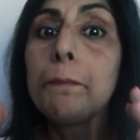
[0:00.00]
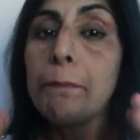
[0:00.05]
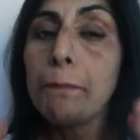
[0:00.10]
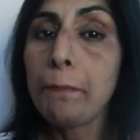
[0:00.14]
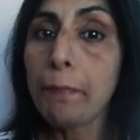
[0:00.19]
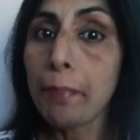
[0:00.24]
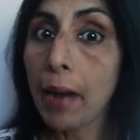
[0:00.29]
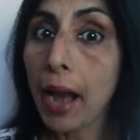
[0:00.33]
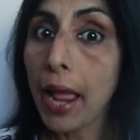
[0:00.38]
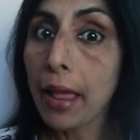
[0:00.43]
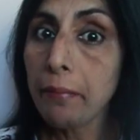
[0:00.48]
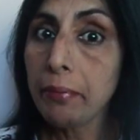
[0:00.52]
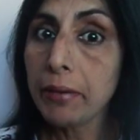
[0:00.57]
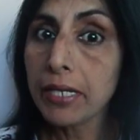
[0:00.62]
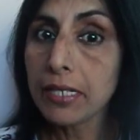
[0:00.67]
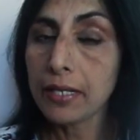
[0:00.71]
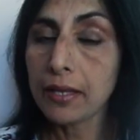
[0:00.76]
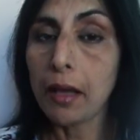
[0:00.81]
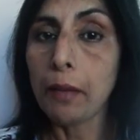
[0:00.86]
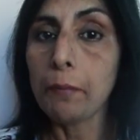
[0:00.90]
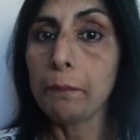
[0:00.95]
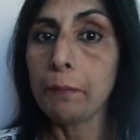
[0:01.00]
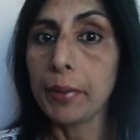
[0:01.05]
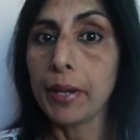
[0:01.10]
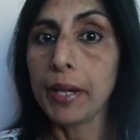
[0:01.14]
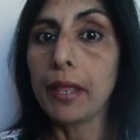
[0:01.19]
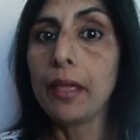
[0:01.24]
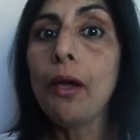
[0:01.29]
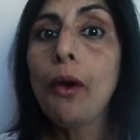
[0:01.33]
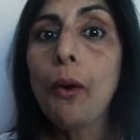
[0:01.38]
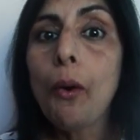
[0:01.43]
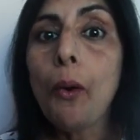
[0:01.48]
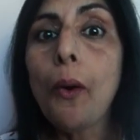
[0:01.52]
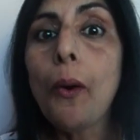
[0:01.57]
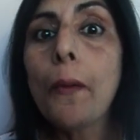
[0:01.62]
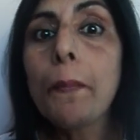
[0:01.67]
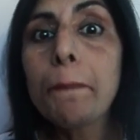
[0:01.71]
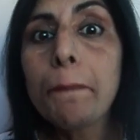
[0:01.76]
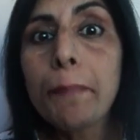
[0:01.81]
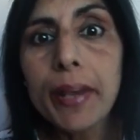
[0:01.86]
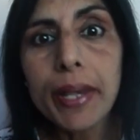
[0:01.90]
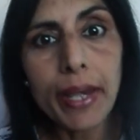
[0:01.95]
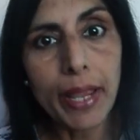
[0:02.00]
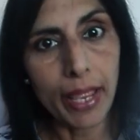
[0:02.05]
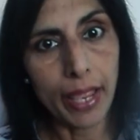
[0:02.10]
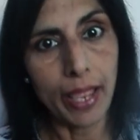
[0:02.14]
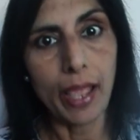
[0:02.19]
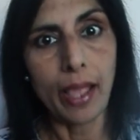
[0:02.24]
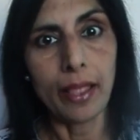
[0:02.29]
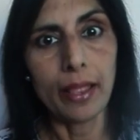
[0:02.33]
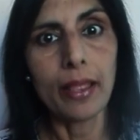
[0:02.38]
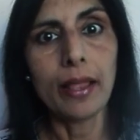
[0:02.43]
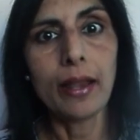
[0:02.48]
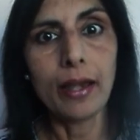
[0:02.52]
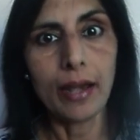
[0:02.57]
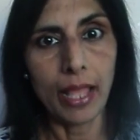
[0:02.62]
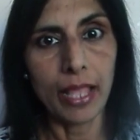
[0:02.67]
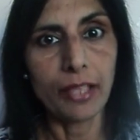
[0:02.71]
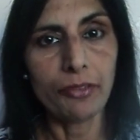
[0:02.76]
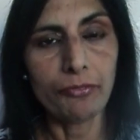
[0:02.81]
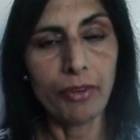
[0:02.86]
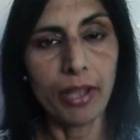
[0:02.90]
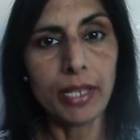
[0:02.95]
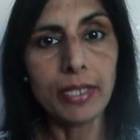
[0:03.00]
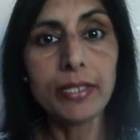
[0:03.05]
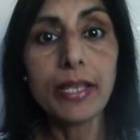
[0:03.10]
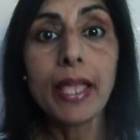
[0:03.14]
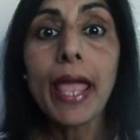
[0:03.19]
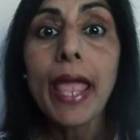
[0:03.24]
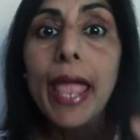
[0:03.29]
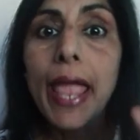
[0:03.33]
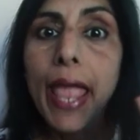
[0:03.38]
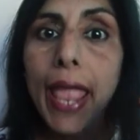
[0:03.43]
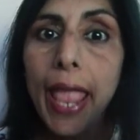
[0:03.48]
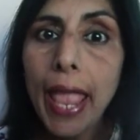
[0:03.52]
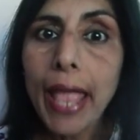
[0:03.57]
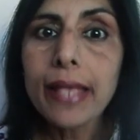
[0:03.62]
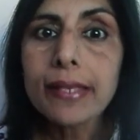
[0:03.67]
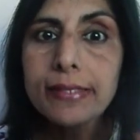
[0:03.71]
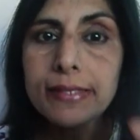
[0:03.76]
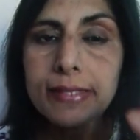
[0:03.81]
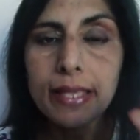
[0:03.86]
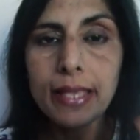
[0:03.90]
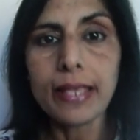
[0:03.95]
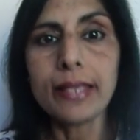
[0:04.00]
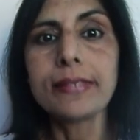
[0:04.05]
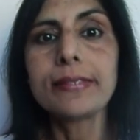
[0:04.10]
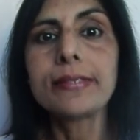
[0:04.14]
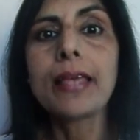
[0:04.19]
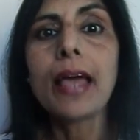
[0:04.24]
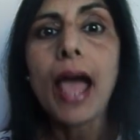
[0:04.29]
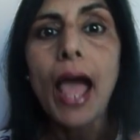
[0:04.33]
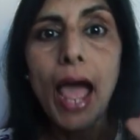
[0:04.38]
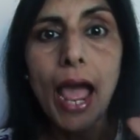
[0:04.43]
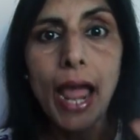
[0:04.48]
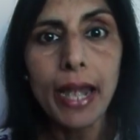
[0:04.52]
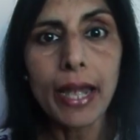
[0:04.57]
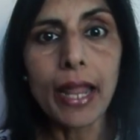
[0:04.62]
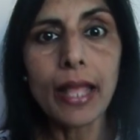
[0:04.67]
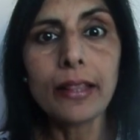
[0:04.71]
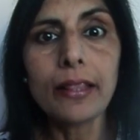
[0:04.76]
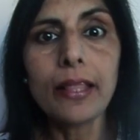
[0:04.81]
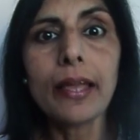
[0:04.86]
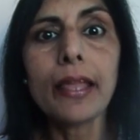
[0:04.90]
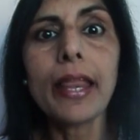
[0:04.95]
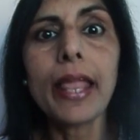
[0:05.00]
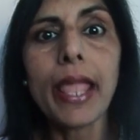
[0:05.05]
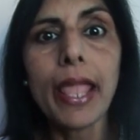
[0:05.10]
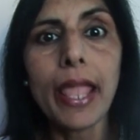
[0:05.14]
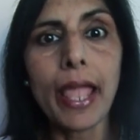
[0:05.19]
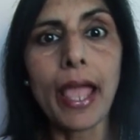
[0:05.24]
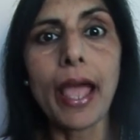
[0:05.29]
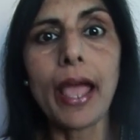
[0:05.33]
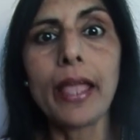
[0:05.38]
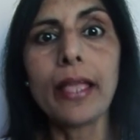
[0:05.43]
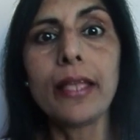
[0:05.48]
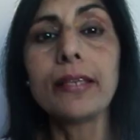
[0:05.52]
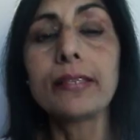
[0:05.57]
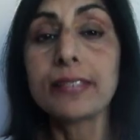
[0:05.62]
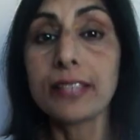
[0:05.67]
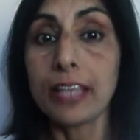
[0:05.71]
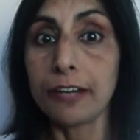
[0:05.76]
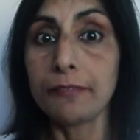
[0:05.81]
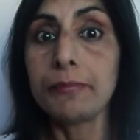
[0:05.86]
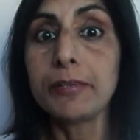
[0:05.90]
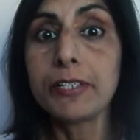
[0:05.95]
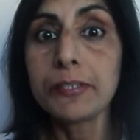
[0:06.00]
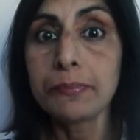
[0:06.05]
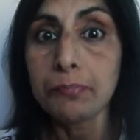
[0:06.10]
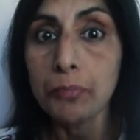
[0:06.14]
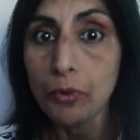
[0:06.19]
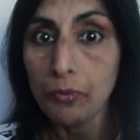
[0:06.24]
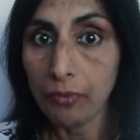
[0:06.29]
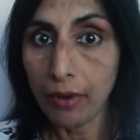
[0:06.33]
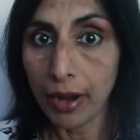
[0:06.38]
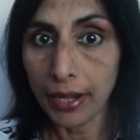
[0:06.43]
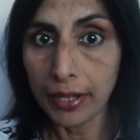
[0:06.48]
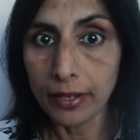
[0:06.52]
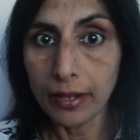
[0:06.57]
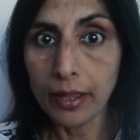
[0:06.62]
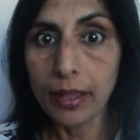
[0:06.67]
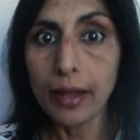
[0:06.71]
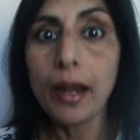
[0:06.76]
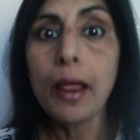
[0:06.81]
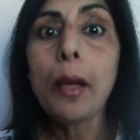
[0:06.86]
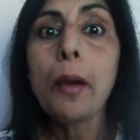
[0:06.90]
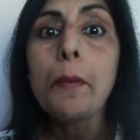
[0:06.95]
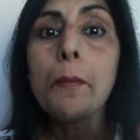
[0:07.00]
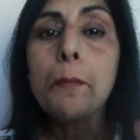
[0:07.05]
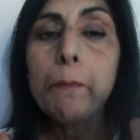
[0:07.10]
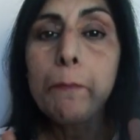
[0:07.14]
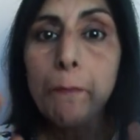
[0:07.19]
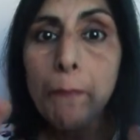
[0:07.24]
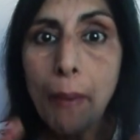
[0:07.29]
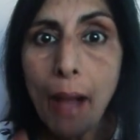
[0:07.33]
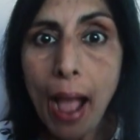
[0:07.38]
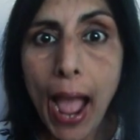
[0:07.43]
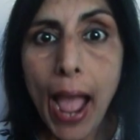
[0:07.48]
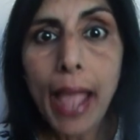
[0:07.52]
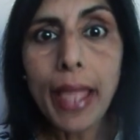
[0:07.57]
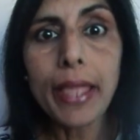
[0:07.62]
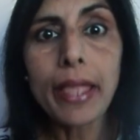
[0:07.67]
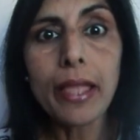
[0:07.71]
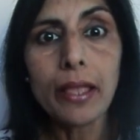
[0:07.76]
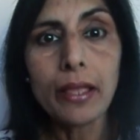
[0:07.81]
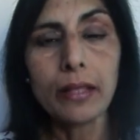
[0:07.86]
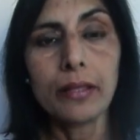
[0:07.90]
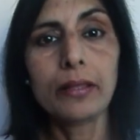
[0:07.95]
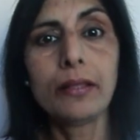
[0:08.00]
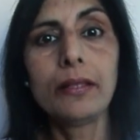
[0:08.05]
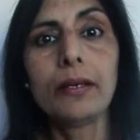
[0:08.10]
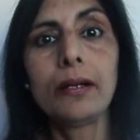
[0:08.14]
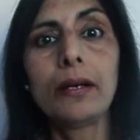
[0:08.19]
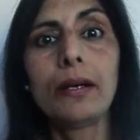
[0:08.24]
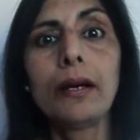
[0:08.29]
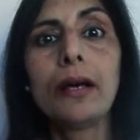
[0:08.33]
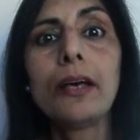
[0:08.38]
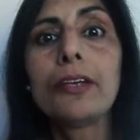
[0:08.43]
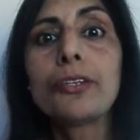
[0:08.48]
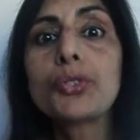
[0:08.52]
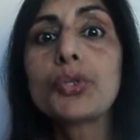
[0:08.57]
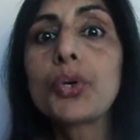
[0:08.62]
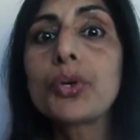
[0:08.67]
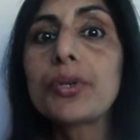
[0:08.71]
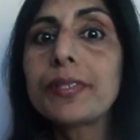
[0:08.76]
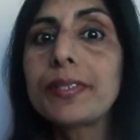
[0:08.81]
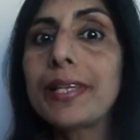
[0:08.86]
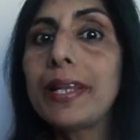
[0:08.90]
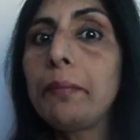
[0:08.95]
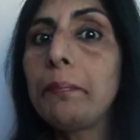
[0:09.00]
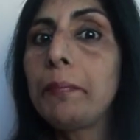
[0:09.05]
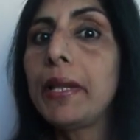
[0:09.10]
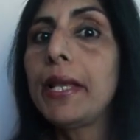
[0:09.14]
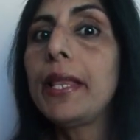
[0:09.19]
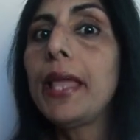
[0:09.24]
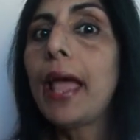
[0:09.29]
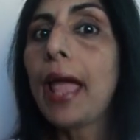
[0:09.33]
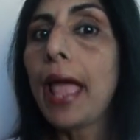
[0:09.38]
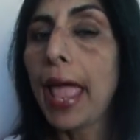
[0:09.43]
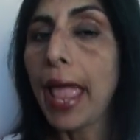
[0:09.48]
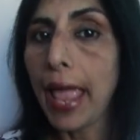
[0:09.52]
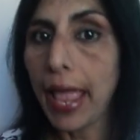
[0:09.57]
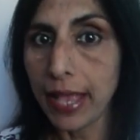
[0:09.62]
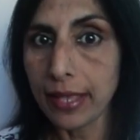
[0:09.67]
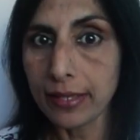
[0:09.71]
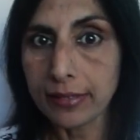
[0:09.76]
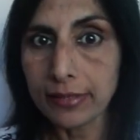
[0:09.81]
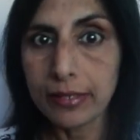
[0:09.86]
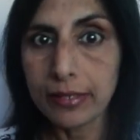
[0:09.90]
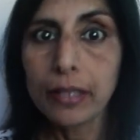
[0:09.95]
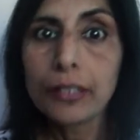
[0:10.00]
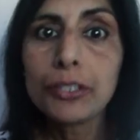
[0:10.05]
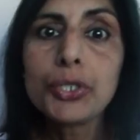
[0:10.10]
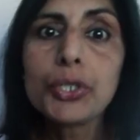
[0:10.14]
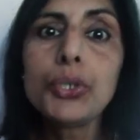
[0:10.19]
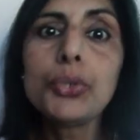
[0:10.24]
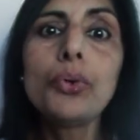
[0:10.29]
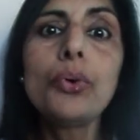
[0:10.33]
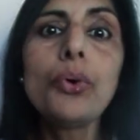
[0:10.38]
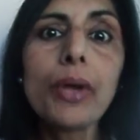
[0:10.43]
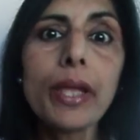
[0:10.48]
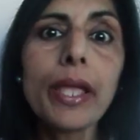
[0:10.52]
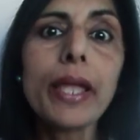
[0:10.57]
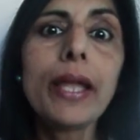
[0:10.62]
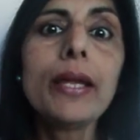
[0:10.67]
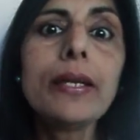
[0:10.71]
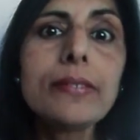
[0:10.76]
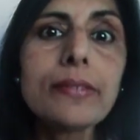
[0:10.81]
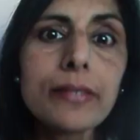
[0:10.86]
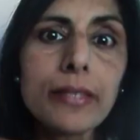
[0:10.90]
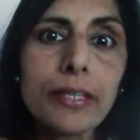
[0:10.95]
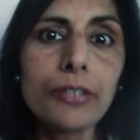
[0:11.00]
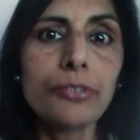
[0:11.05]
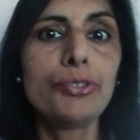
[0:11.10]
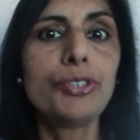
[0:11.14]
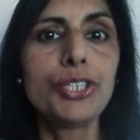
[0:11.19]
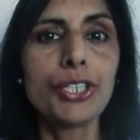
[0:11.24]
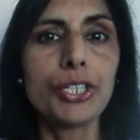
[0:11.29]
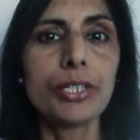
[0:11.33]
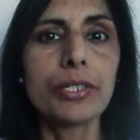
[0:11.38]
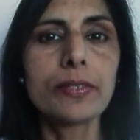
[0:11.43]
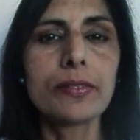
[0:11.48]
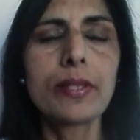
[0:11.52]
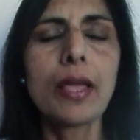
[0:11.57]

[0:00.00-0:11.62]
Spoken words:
private company, OpenAI. Likewise, X is another AI service provider by the social media X to its users.